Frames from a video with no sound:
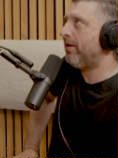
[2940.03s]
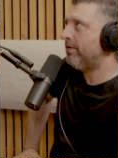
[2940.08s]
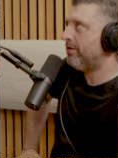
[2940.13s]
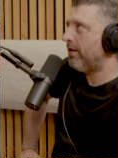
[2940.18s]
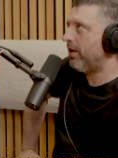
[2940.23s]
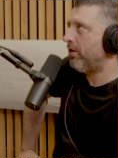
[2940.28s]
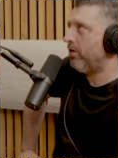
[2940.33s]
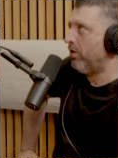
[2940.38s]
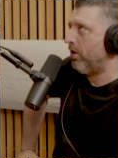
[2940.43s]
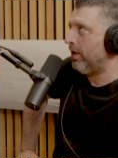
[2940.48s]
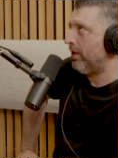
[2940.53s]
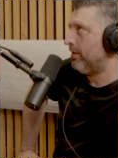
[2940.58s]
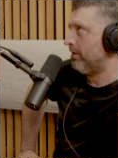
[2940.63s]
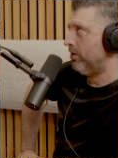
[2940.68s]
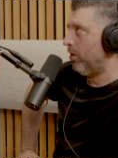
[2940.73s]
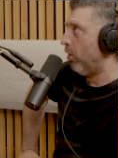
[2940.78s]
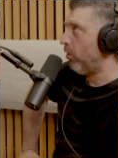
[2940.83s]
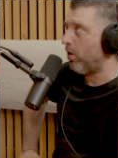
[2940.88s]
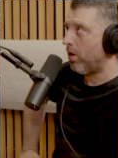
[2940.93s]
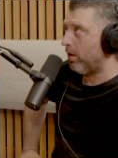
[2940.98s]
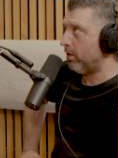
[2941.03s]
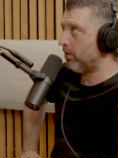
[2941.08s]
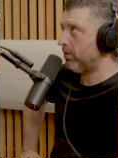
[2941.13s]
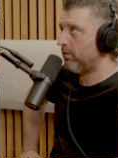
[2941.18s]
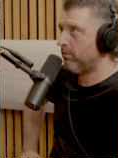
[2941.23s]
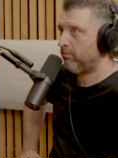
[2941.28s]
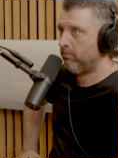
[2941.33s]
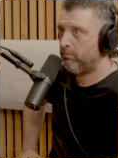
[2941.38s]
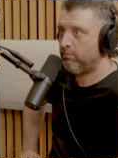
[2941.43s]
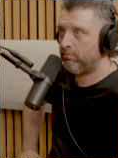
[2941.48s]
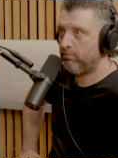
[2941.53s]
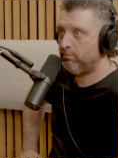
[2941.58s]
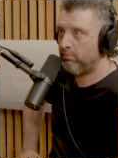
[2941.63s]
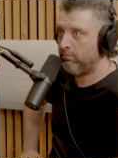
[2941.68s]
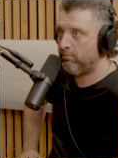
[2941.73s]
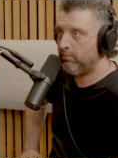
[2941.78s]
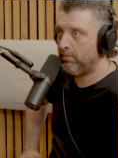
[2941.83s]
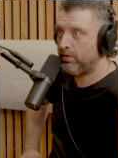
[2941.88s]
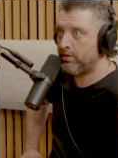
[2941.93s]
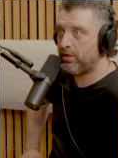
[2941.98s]
is that it's no cars.
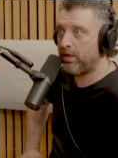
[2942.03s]
It's